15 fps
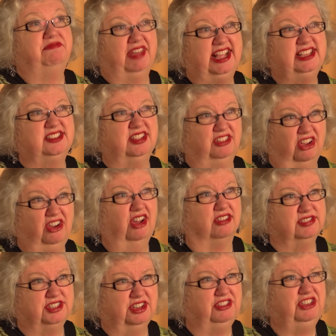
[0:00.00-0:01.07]
Thanks to
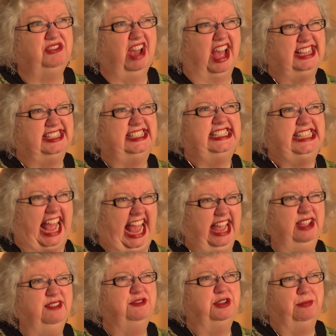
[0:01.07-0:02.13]
Logos. You guys
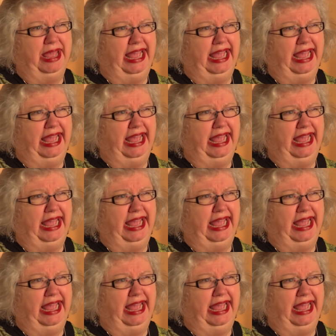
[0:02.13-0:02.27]
saved